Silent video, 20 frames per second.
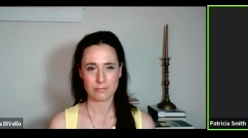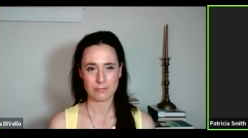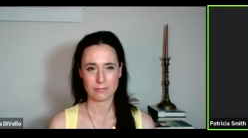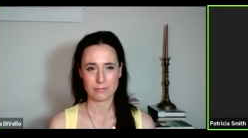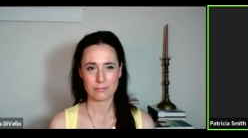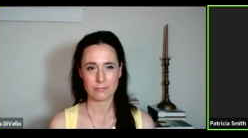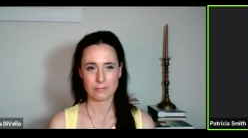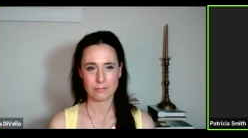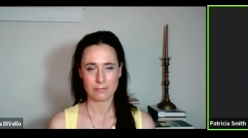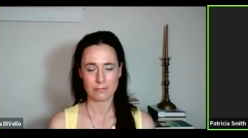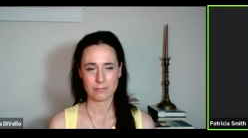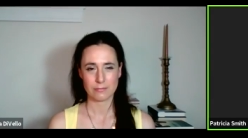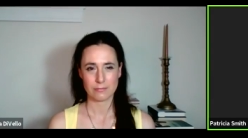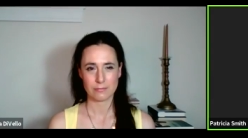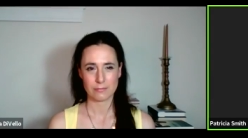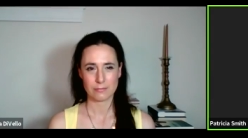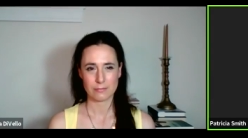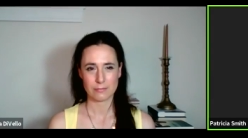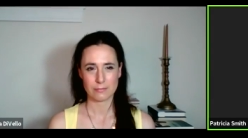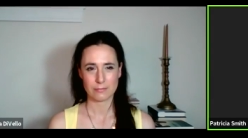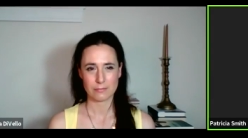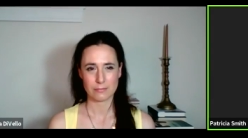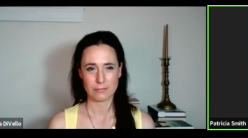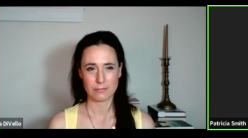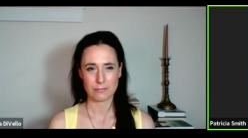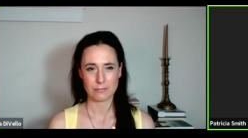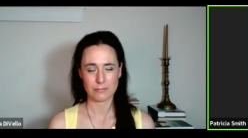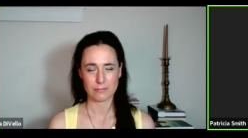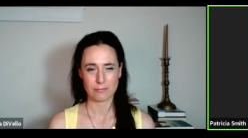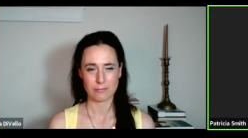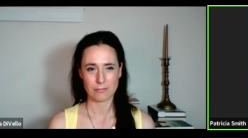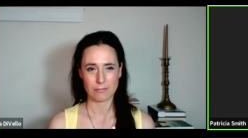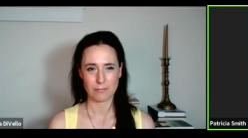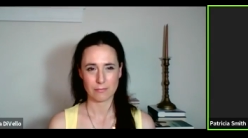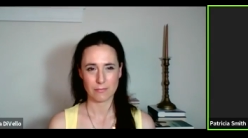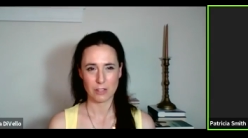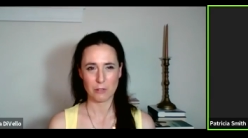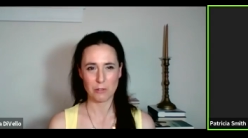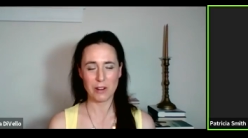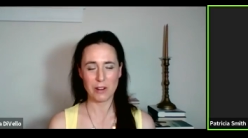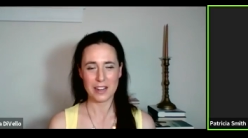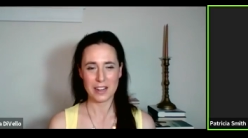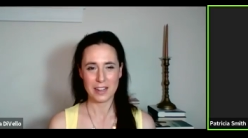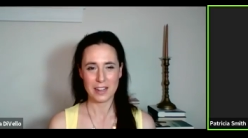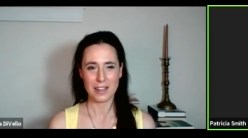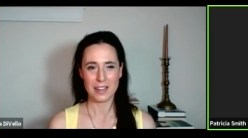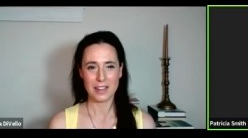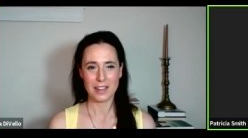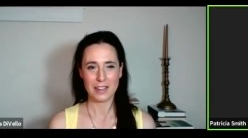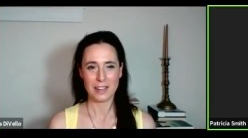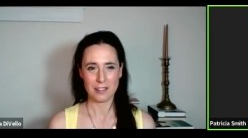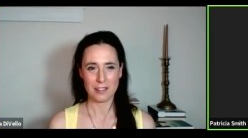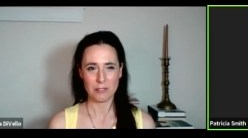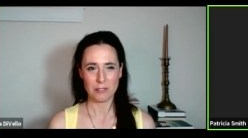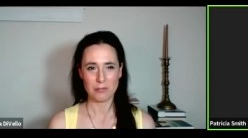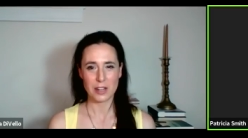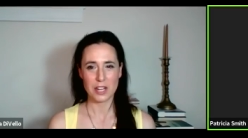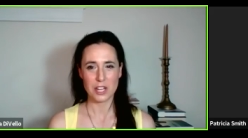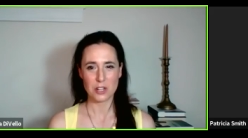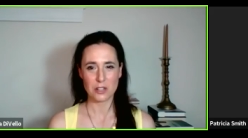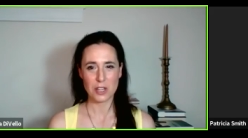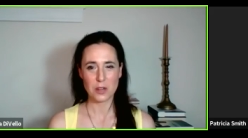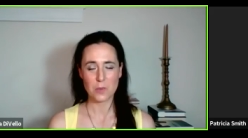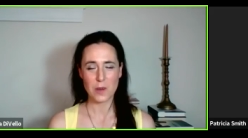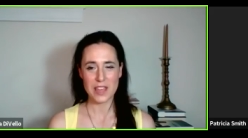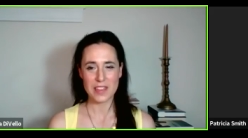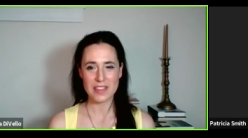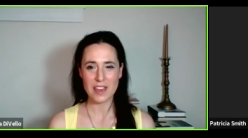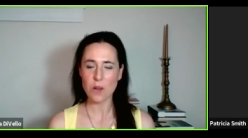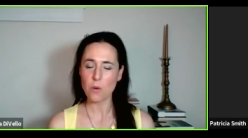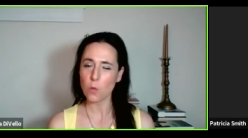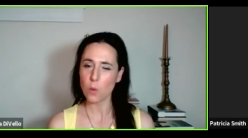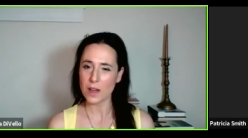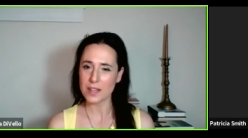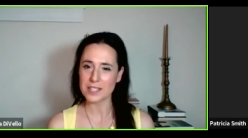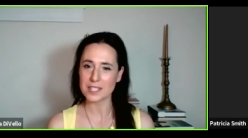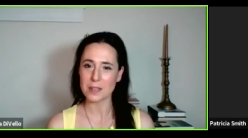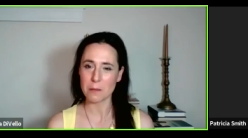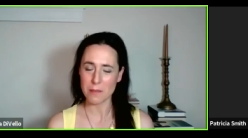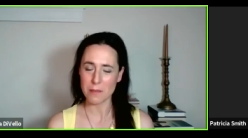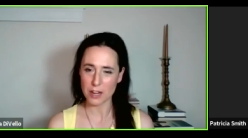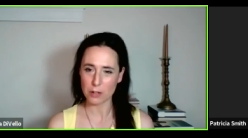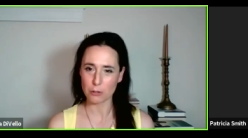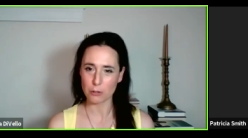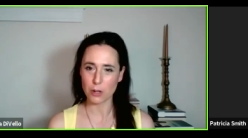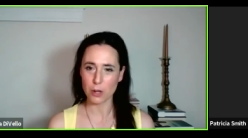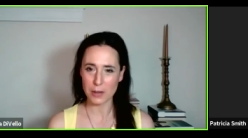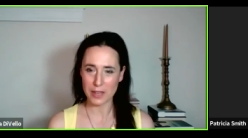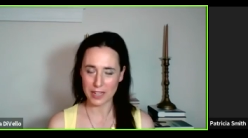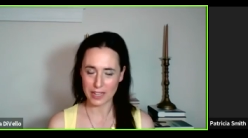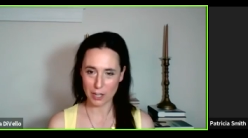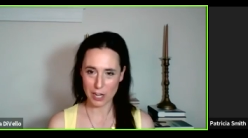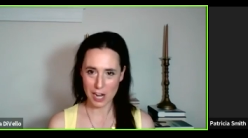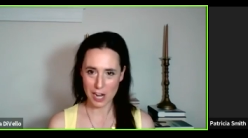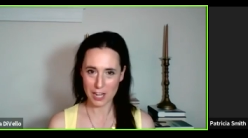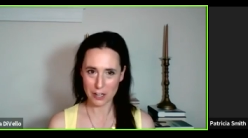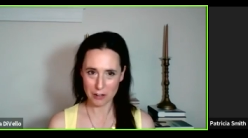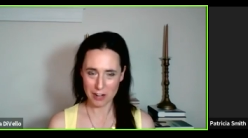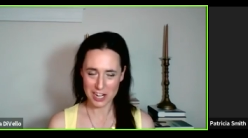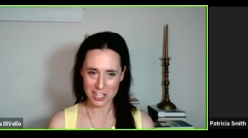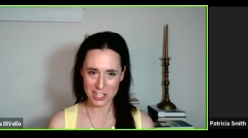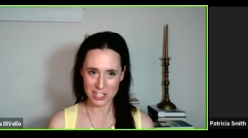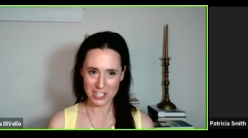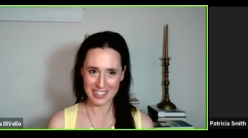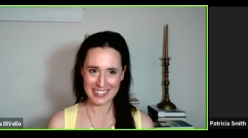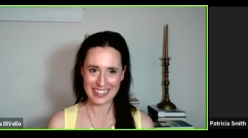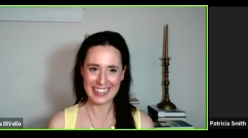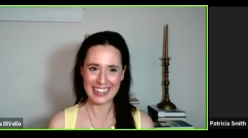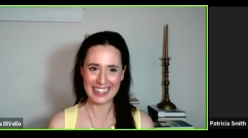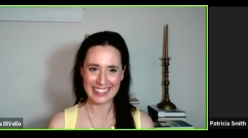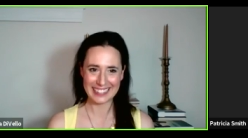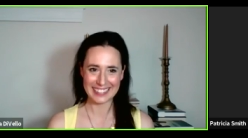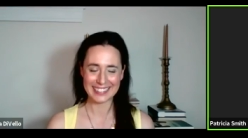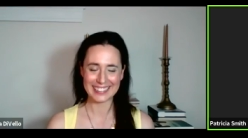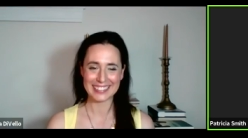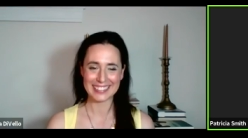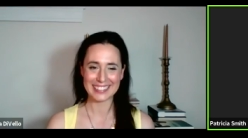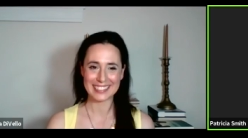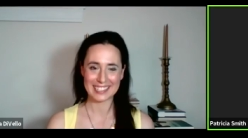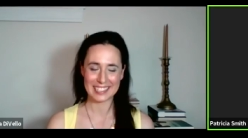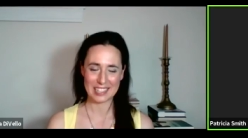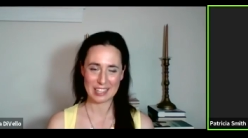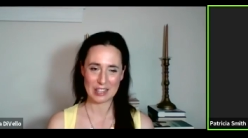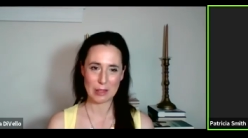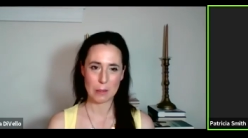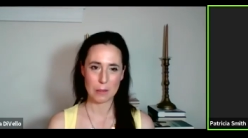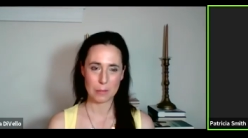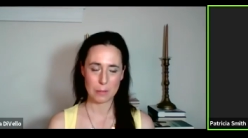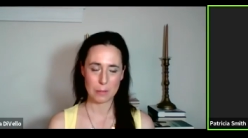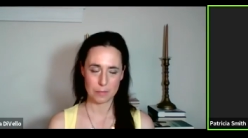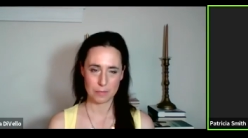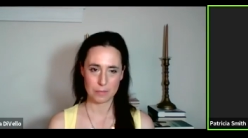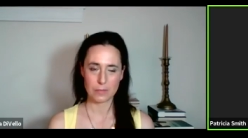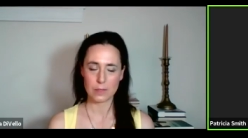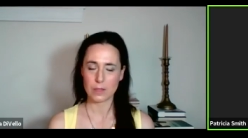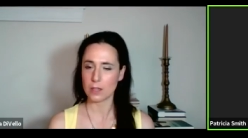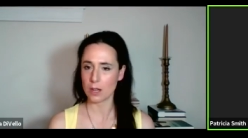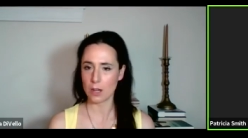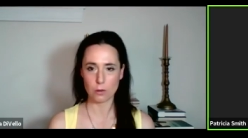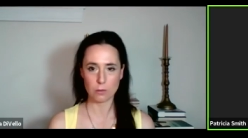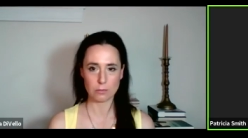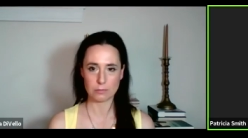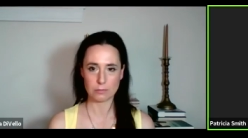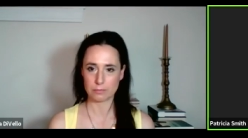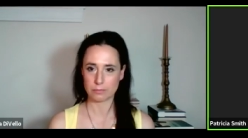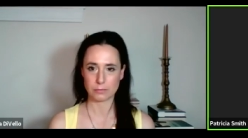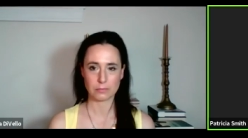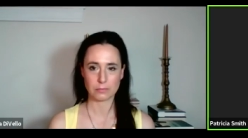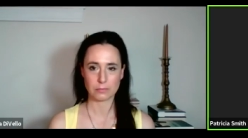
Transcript: she probably shouldn't have said that in high school right you're like wait that was a microaggression. like that was that was not okay no. you know